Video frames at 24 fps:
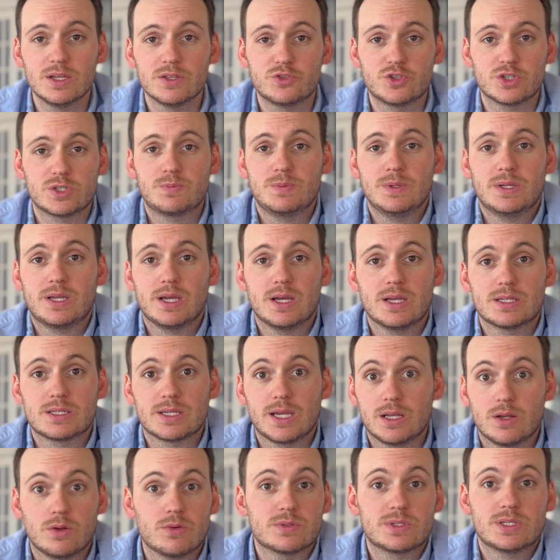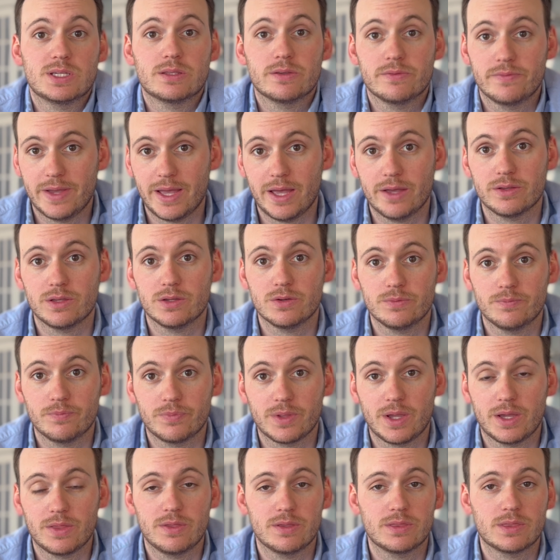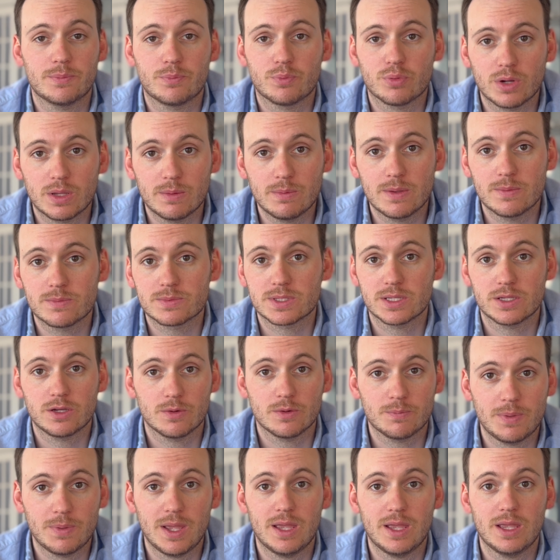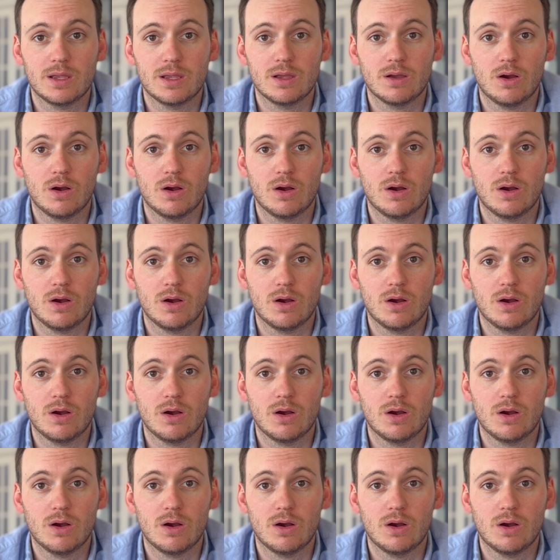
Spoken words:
just because I don't see the value. I think the premiums that you're paying